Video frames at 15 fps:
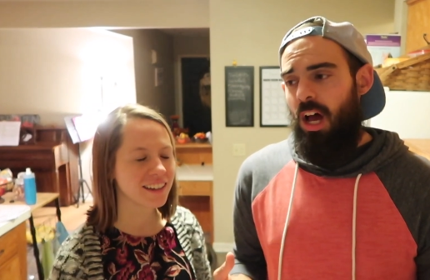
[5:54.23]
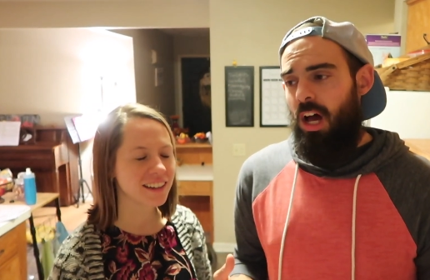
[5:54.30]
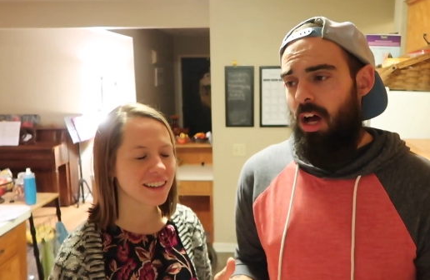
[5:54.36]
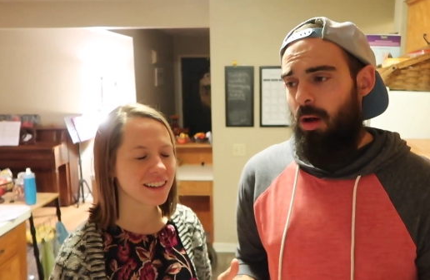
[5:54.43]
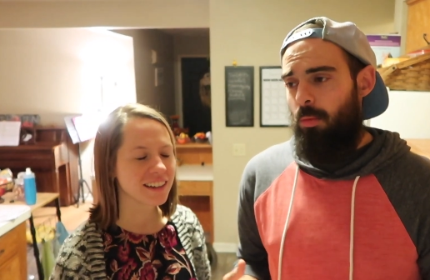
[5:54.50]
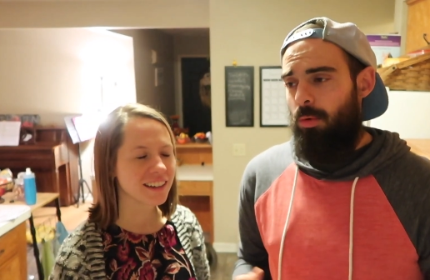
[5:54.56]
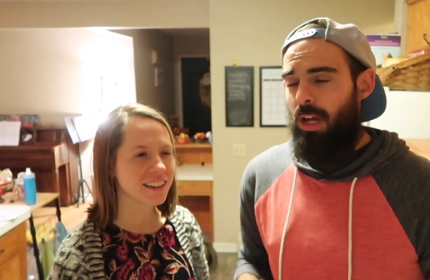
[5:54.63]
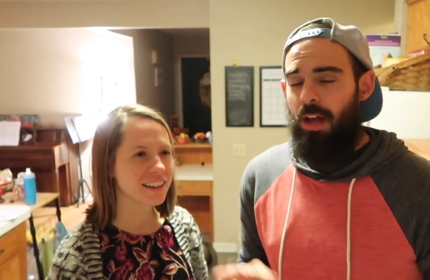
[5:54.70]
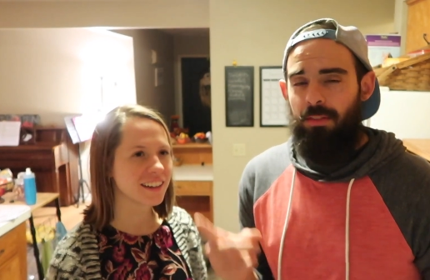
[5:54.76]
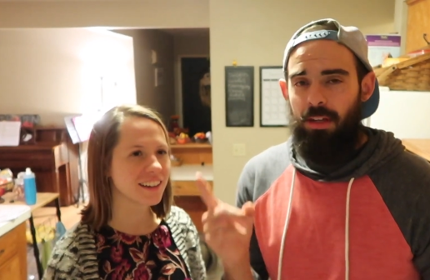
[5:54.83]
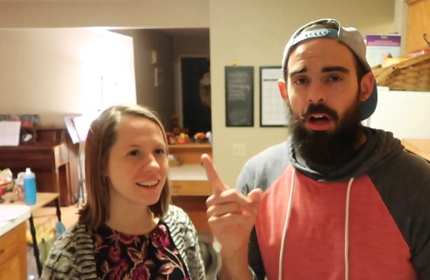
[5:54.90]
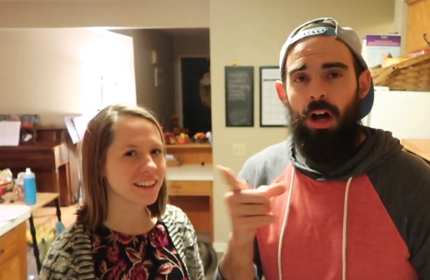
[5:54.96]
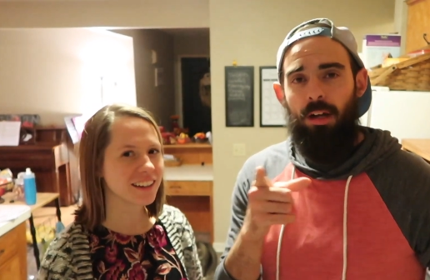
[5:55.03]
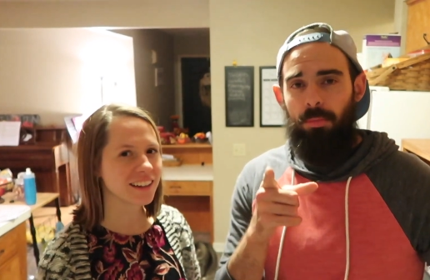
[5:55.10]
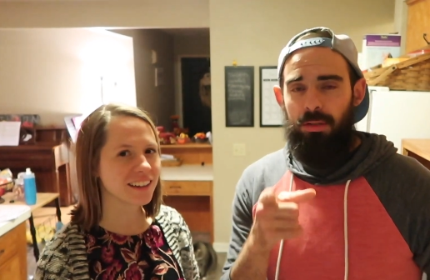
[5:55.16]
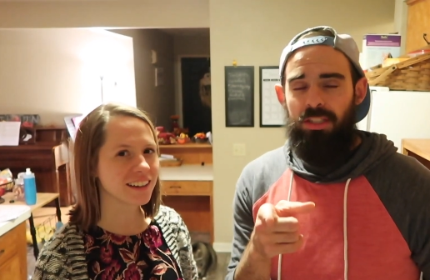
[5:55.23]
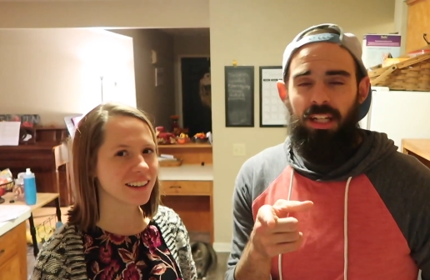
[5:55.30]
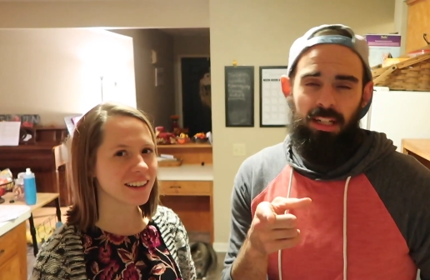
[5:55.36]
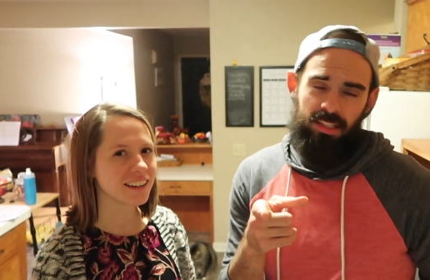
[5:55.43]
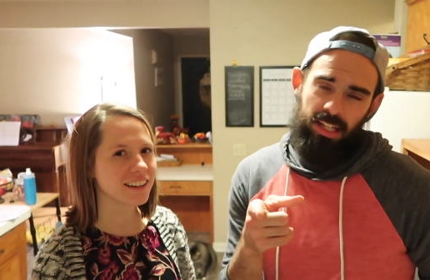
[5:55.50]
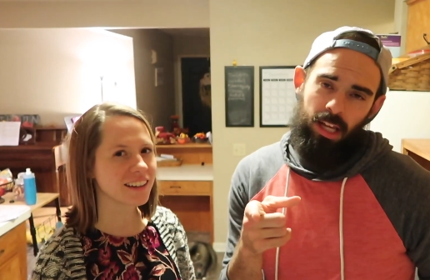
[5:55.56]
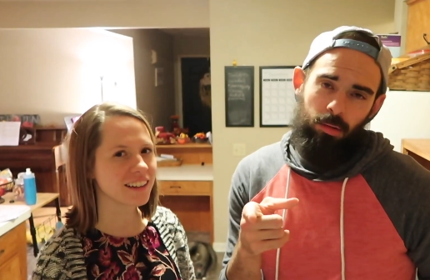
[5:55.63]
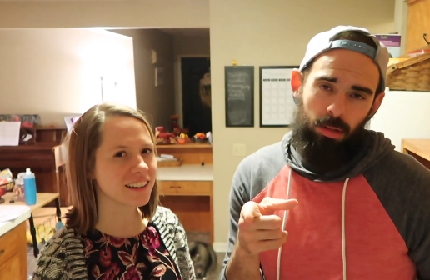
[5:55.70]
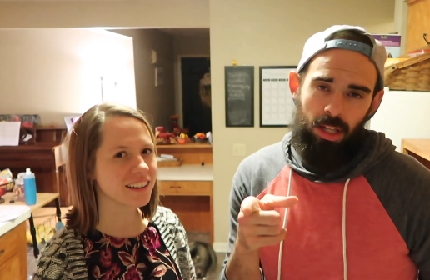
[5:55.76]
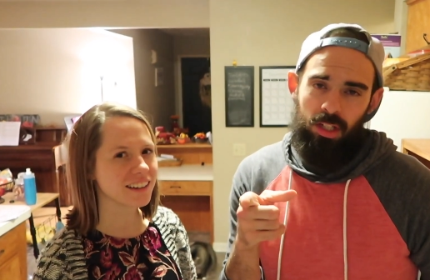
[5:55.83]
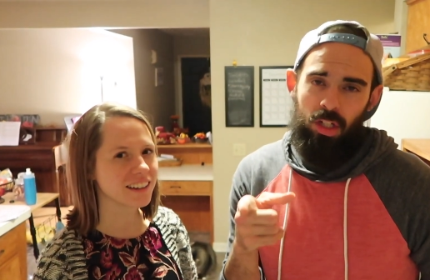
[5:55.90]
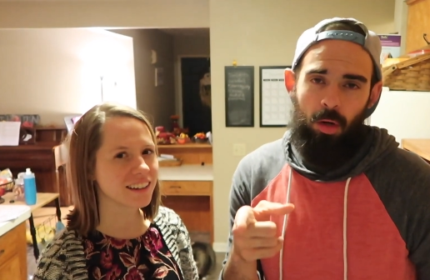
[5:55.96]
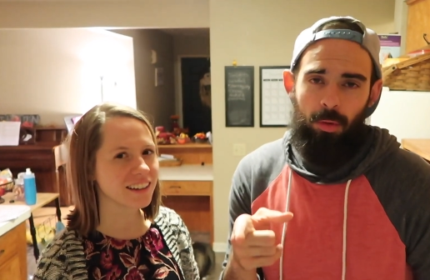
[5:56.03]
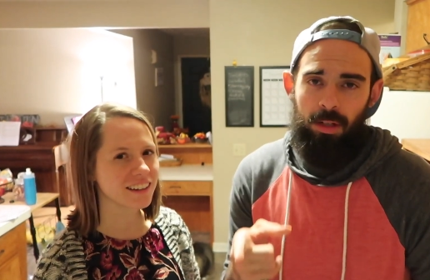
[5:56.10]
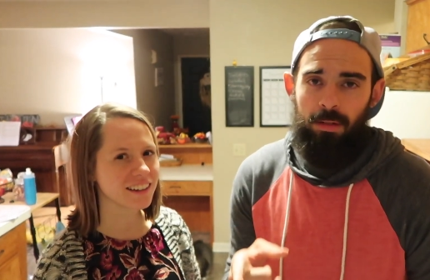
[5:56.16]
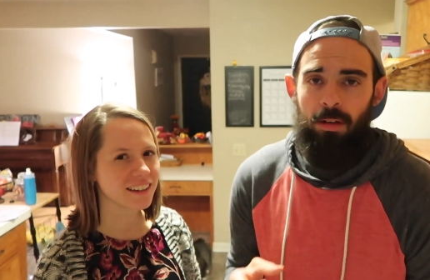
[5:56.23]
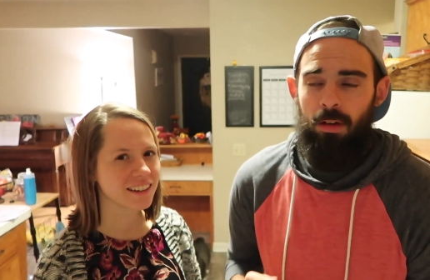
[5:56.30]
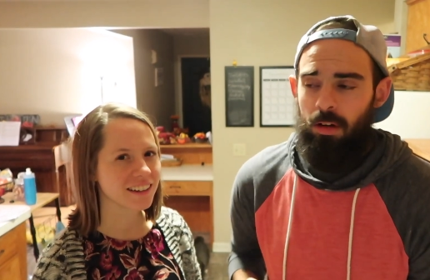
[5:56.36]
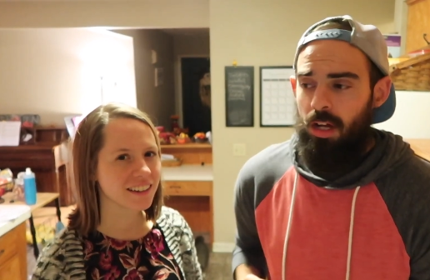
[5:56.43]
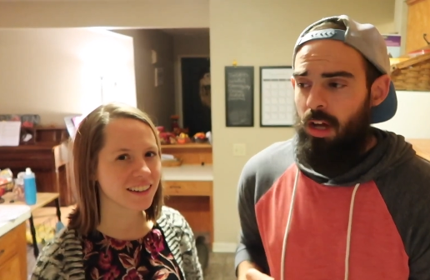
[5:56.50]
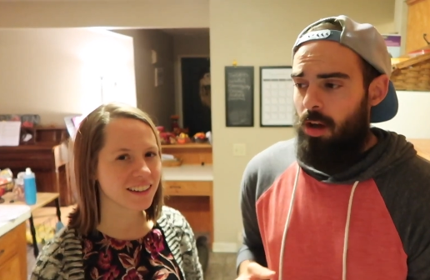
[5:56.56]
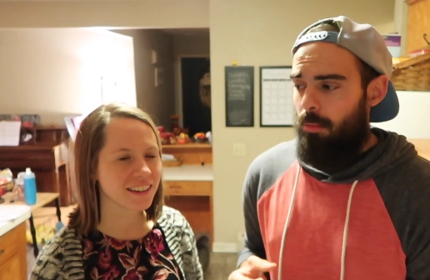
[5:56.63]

Speaker 1: Um, we haven't one hundred percent decided. We'll let you know when you do.